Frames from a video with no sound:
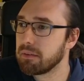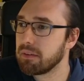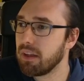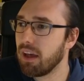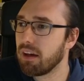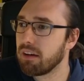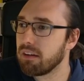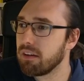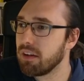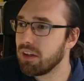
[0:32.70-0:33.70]
yeah,
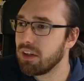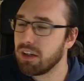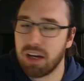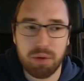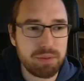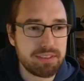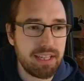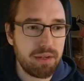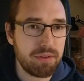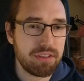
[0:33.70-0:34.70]
I would
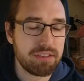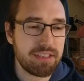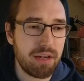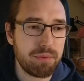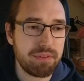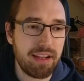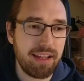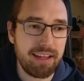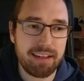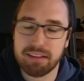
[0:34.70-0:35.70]
start with
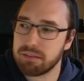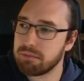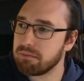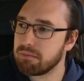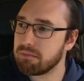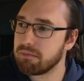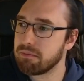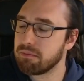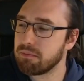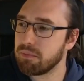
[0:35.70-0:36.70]
like
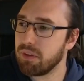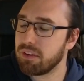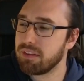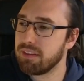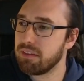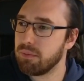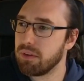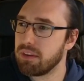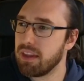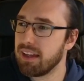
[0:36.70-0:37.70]

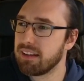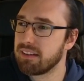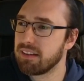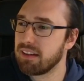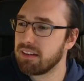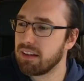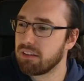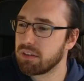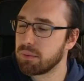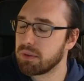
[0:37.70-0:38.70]
with that, and
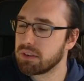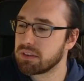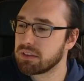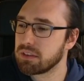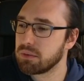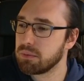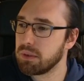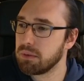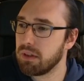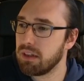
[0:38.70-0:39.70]
afterwards
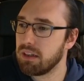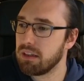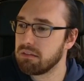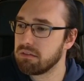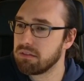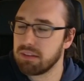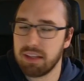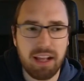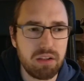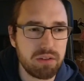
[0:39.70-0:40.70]
we will
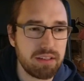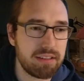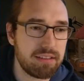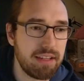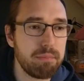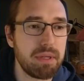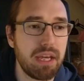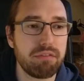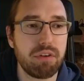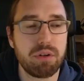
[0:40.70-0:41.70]
look at
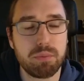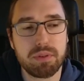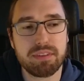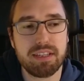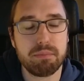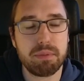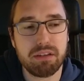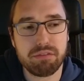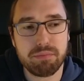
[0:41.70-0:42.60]
MPF, how it works in MPF.